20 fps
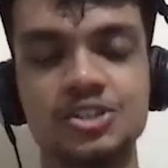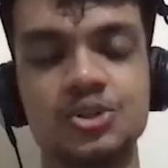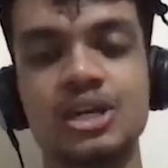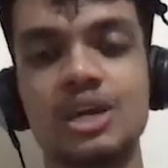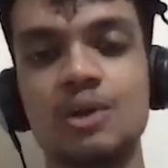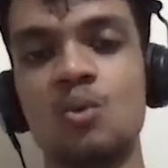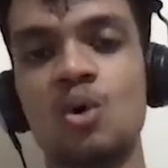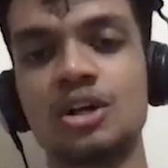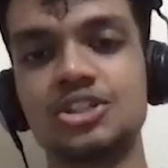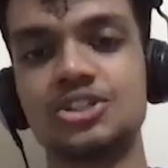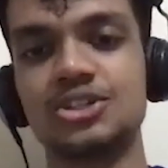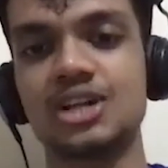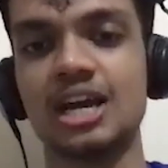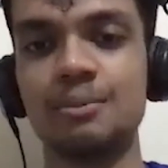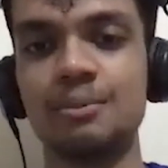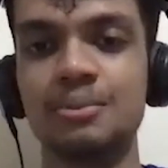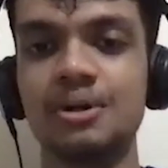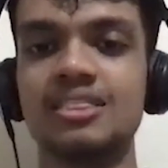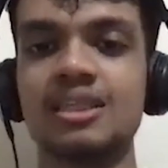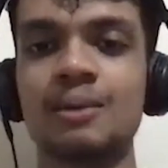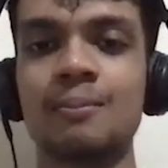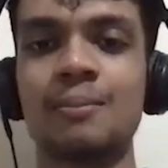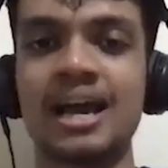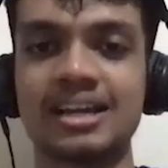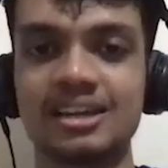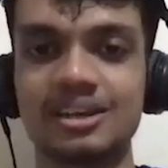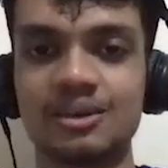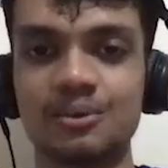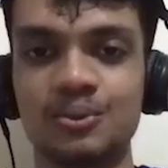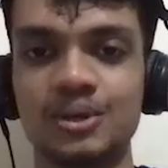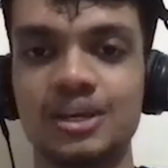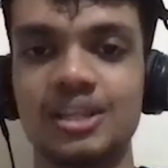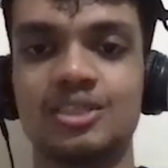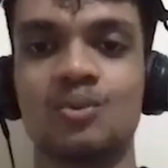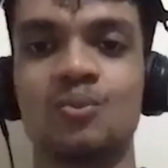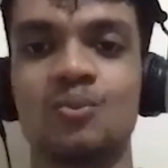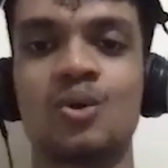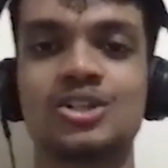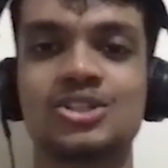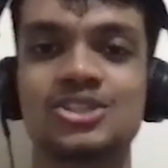Okay, what should I build the back end with?
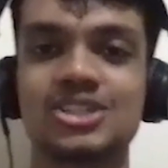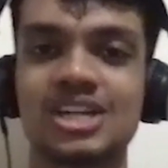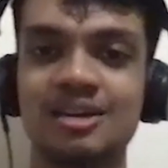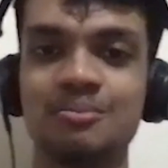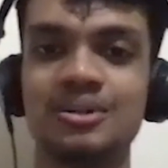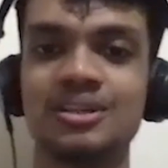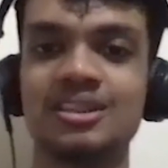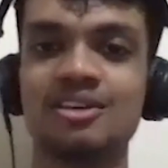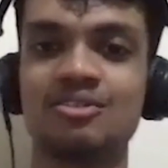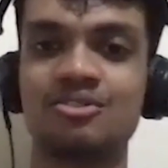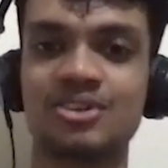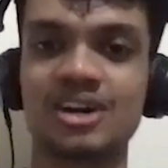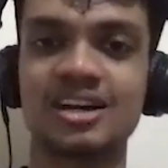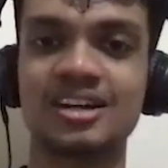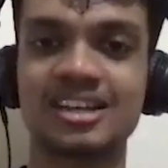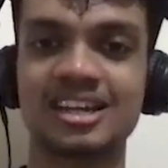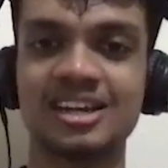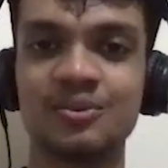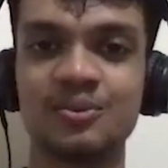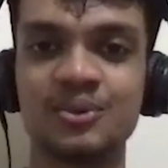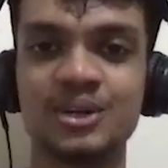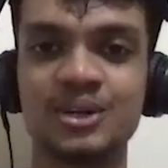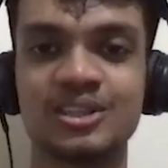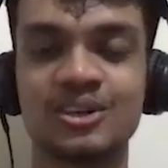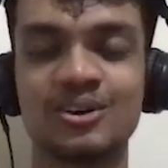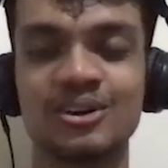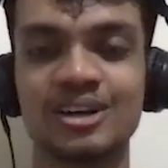What should I build the front end with?